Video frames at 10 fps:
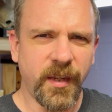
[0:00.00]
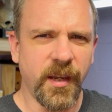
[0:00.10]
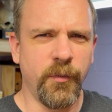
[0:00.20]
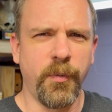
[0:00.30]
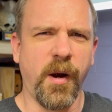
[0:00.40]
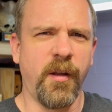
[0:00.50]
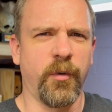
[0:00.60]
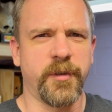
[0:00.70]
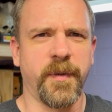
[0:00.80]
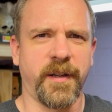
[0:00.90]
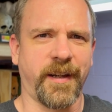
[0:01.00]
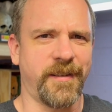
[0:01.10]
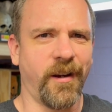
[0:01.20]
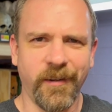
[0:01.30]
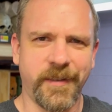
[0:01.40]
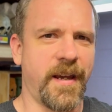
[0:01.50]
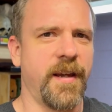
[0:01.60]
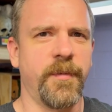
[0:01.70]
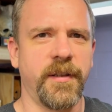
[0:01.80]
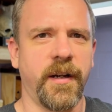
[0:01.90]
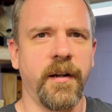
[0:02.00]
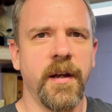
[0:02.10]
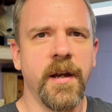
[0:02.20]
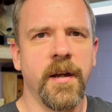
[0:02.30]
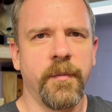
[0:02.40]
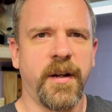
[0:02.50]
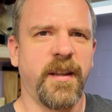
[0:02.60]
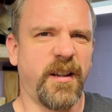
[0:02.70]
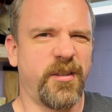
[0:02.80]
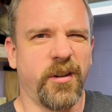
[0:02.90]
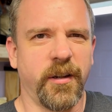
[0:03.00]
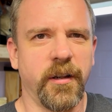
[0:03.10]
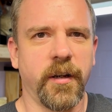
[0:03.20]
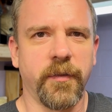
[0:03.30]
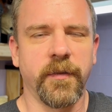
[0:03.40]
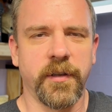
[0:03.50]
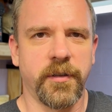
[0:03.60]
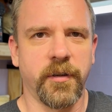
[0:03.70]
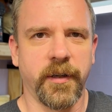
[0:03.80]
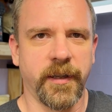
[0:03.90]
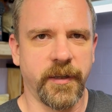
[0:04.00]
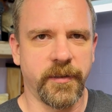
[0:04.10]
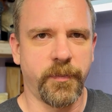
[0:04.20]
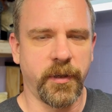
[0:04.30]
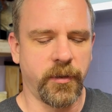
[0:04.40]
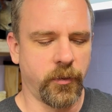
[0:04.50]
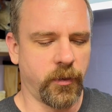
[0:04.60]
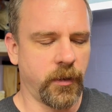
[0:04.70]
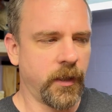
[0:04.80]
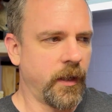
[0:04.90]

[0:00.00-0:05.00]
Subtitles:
we probably won't spend like a ton of time in there, but I think I'll show you enough of it to show you that it's pretty cool.